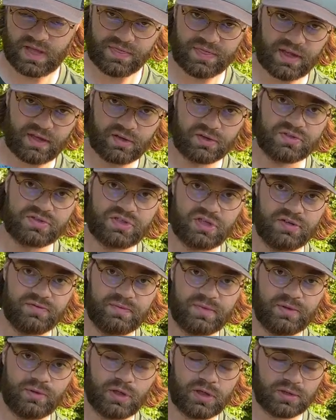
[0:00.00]
think it'll serve
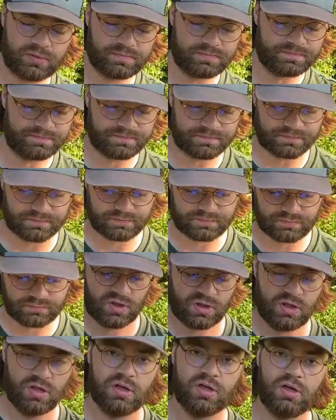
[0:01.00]
me well.
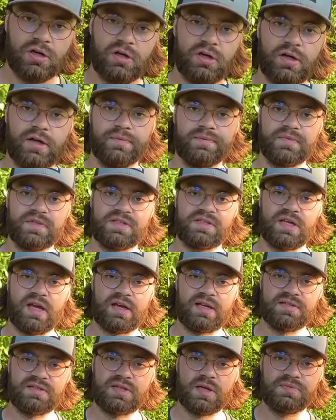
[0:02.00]
All right, the
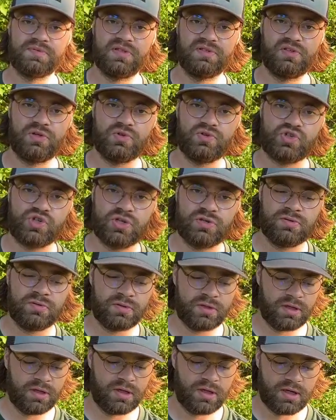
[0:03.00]
second substitution,
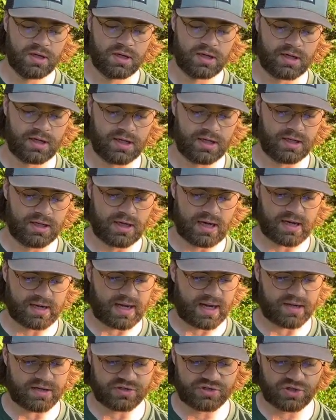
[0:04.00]
I
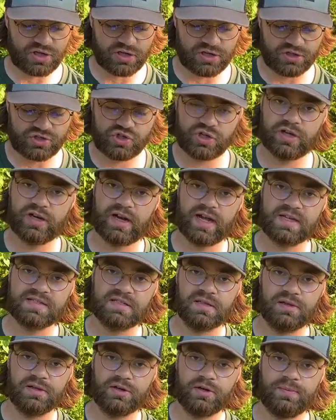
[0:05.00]
kind of gonna treat it
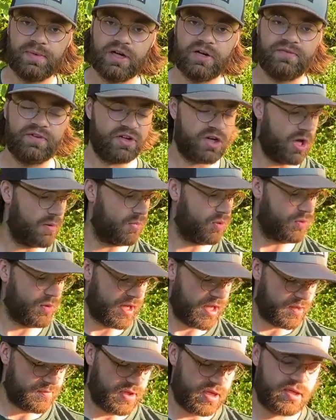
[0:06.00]
as a little bit of a double
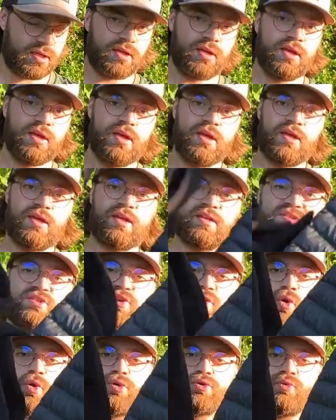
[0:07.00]
whammy. It's
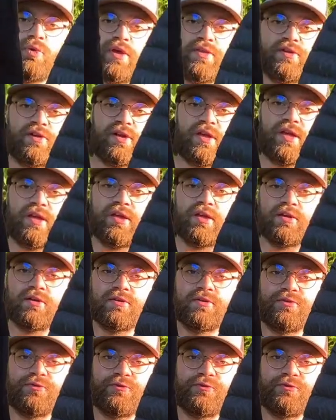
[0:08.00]
cold weather gear